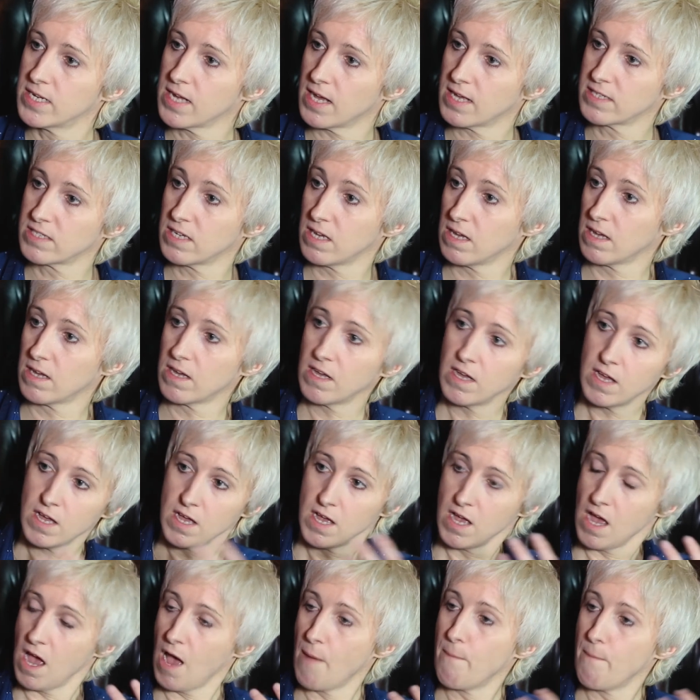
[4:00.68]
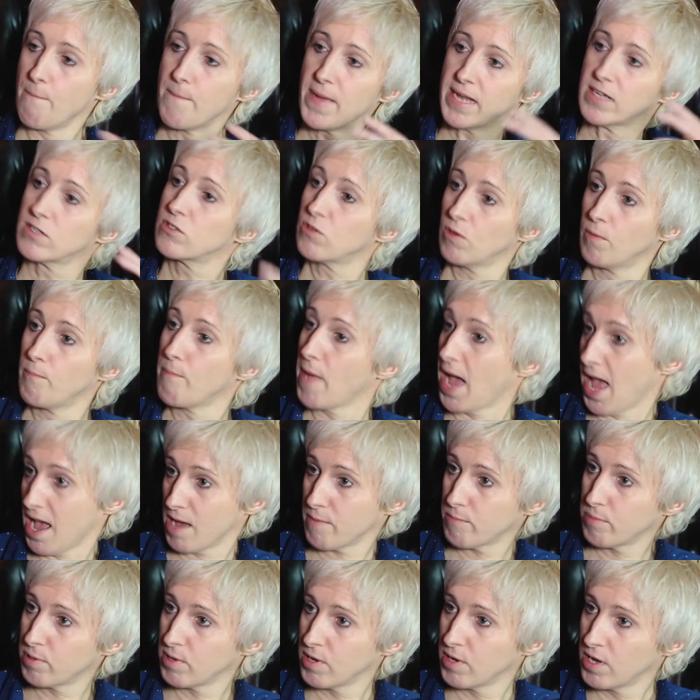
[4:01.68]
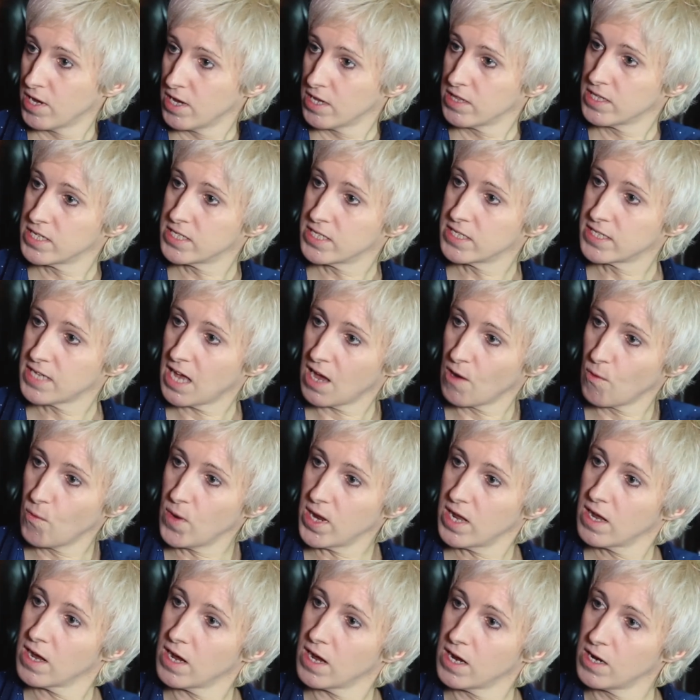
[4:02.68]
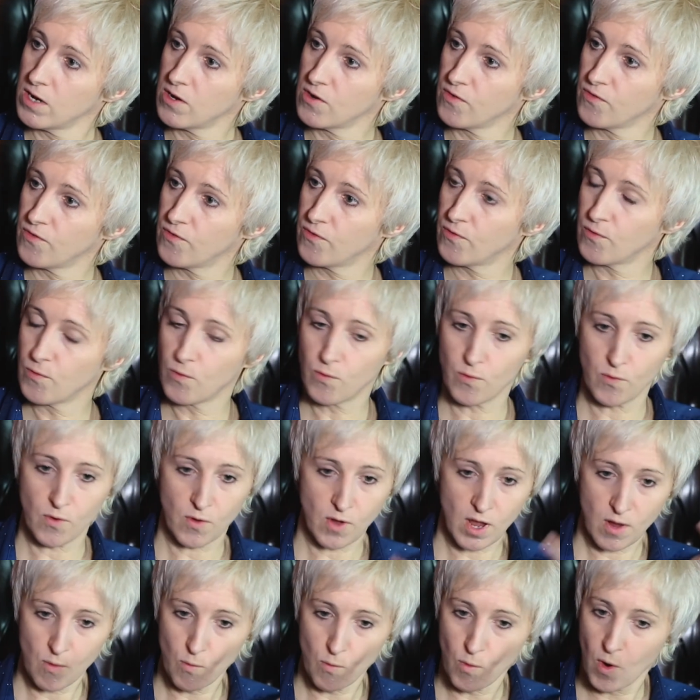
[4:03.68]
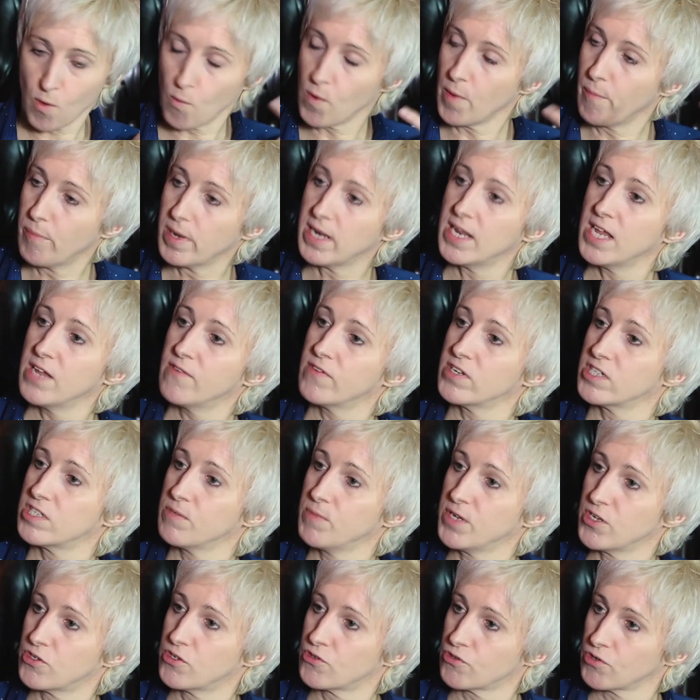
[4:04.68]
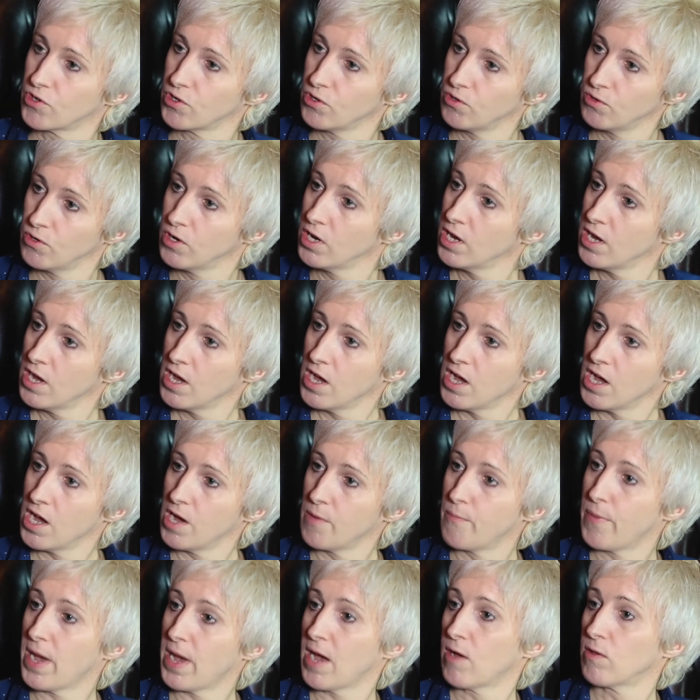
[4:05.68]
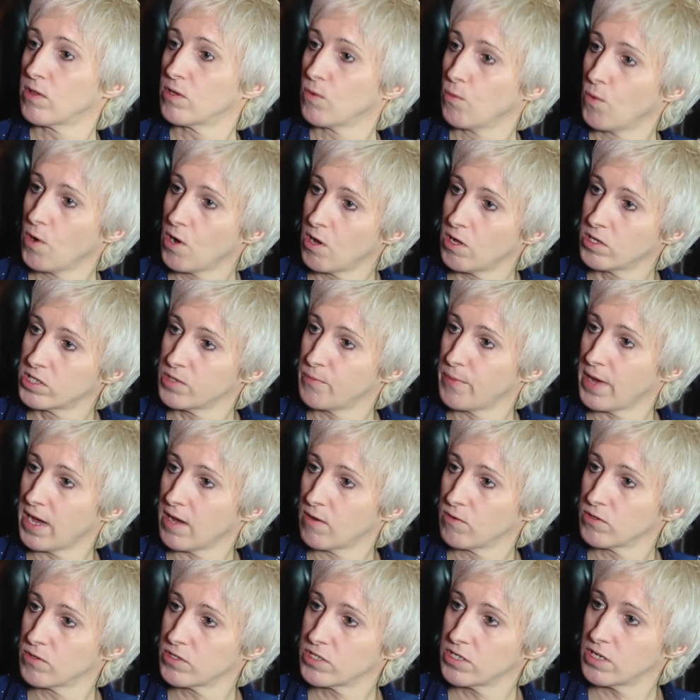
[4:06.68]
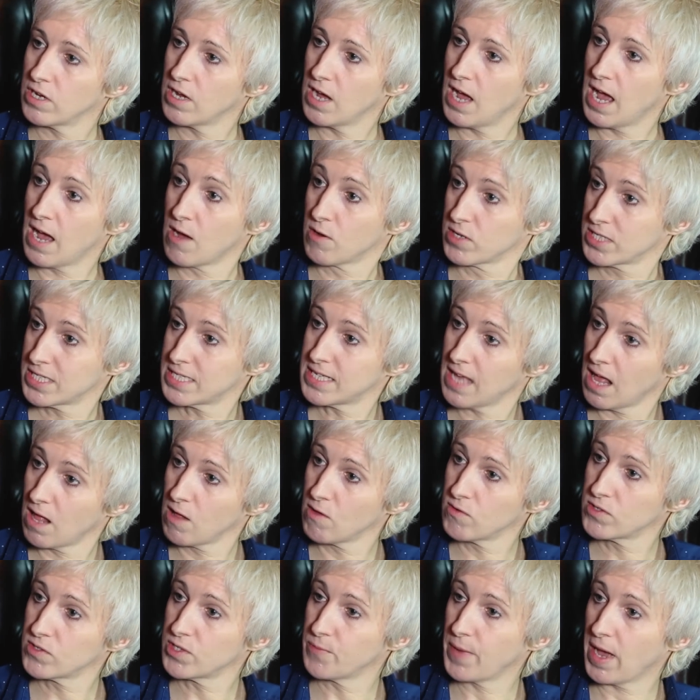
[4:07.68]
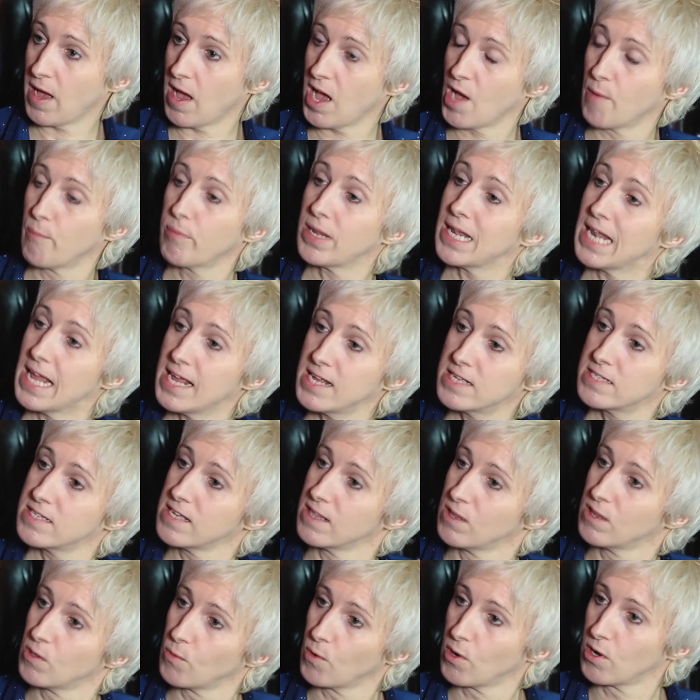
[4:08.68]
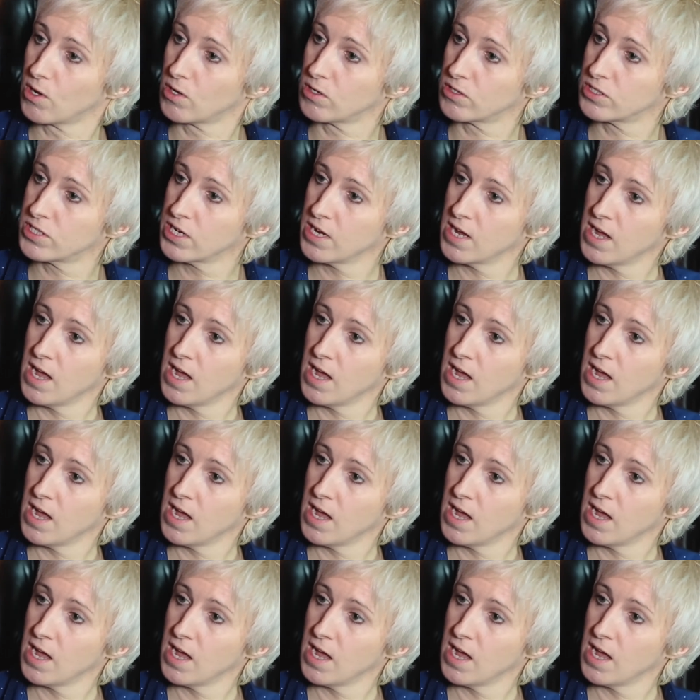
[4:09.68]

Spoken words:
as a mental map, this is how we what we're believing to be true about the world, about ourselves, about our place in the world,